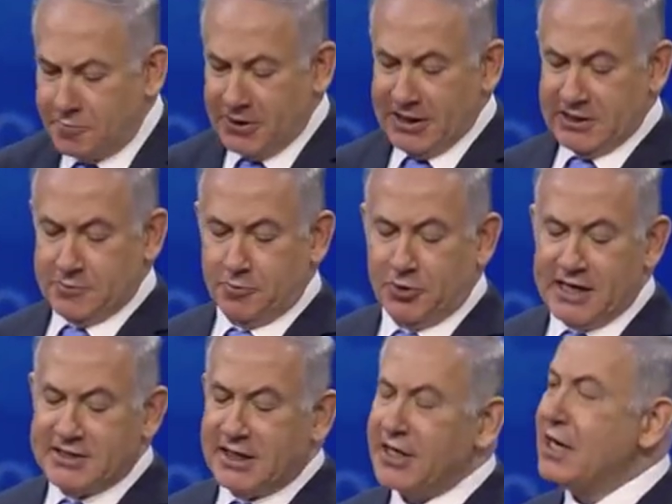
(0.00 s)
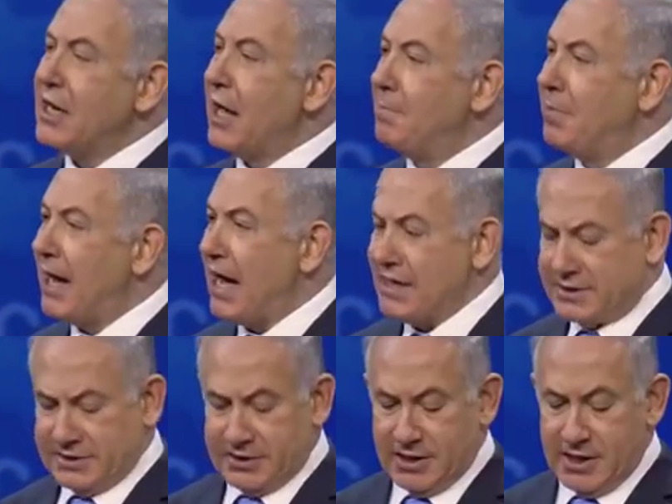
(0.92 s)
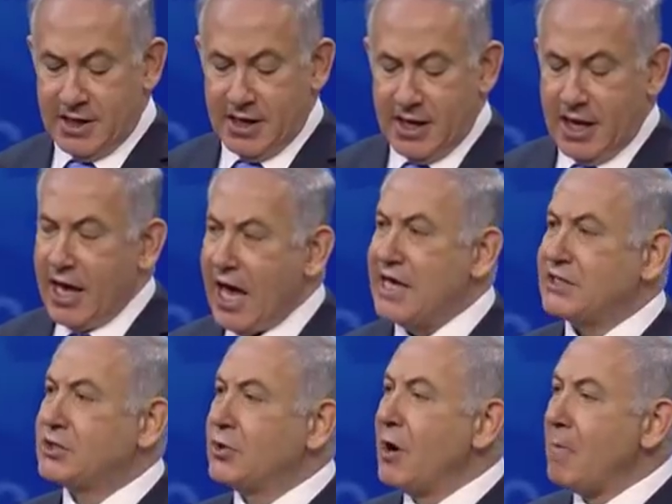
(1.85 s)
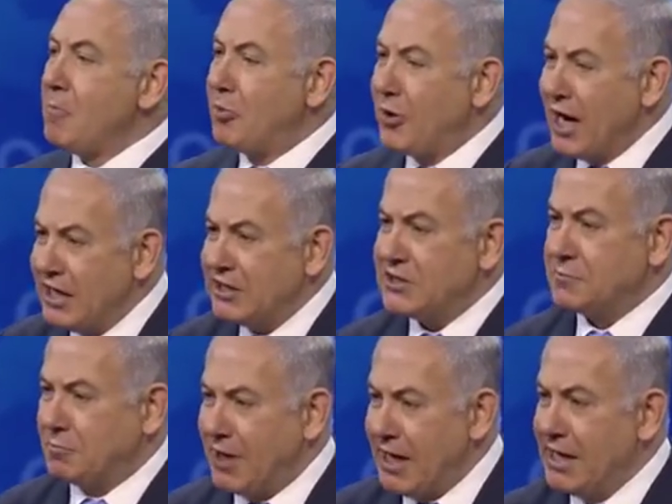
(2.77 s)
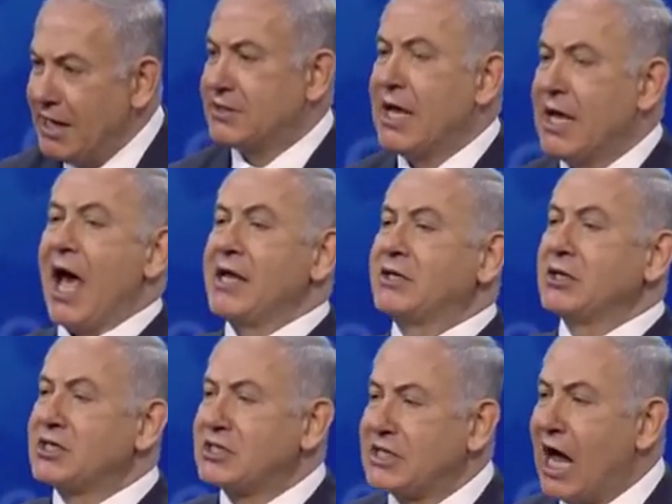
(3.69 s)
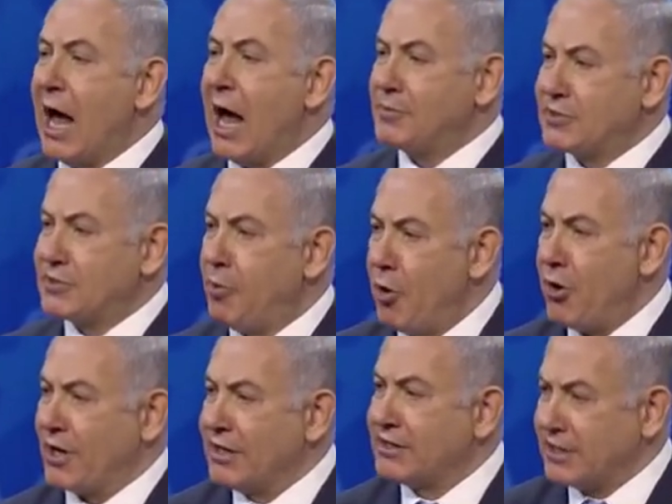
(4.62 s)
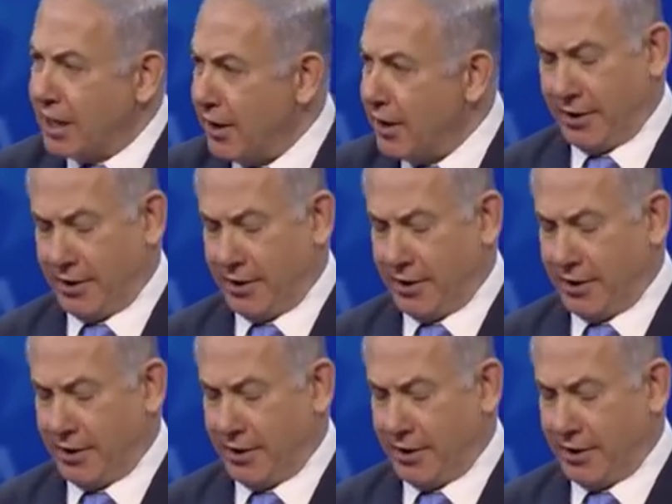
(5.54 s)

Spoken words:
President Abbas has to embrace peace and to stop supporting terror.